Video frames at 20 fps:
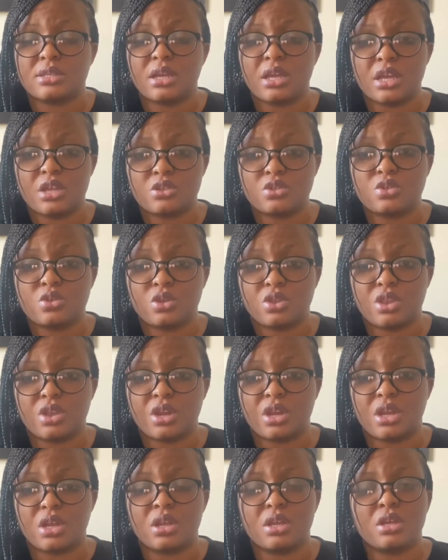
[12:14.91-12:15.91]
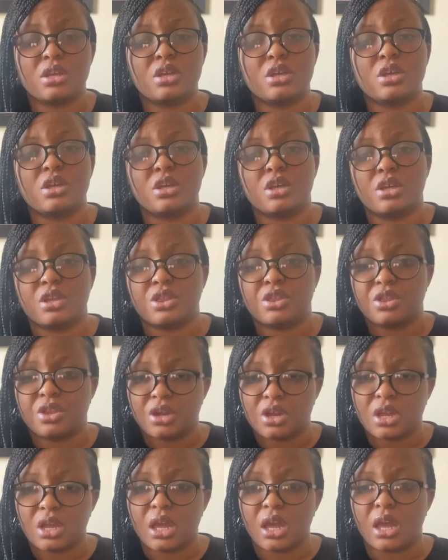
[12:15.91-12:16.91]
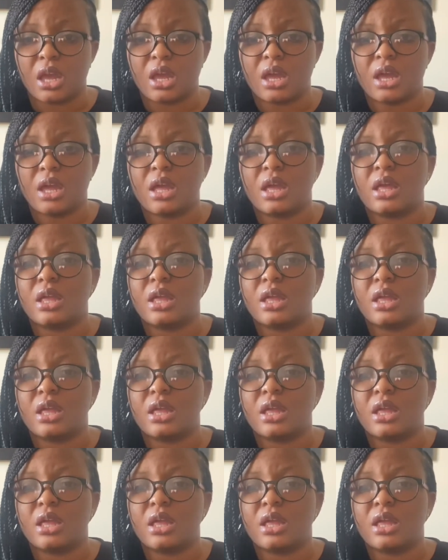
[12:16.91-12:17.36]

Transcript: into 3A,